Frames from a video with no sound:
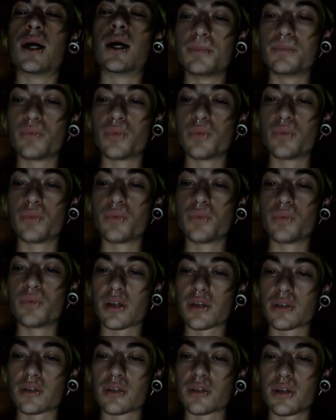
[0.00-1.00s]
Would you start
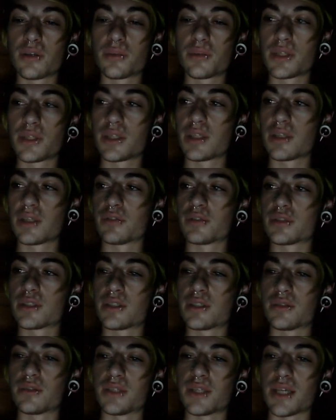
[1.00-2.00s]
growing and breeding if it was
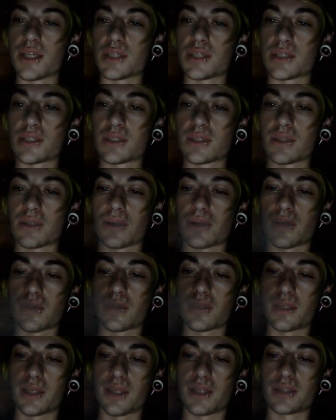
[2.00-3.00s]
legal? Yes,
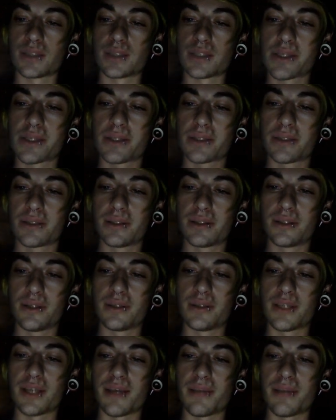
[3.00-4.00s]
no
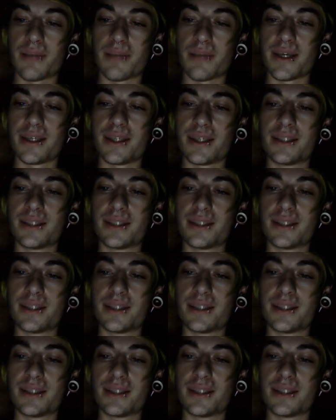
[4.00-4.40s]
doubt about it.